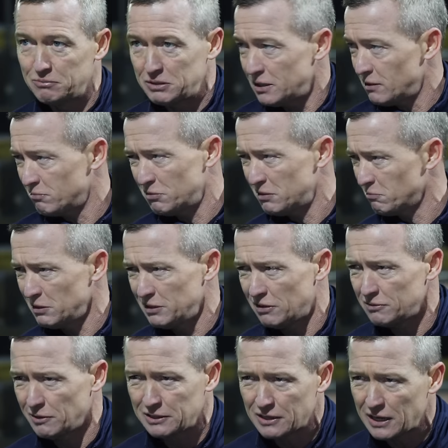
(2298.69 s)
But we
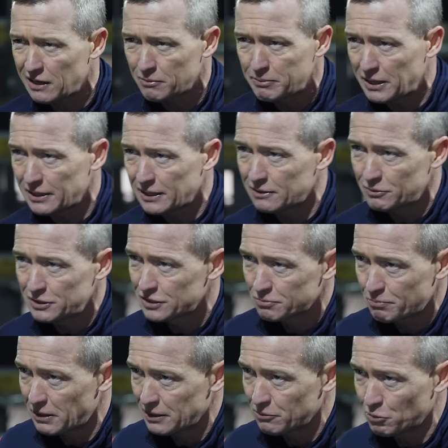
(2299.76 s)
not, don't care about that. We
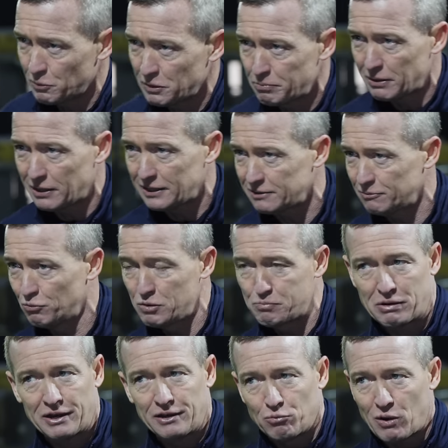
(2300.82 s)
just play what we play and we
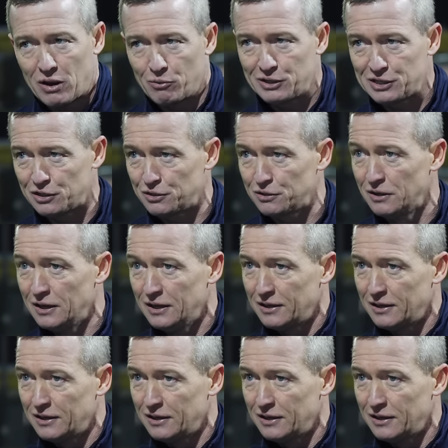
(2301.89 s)
play the way we do.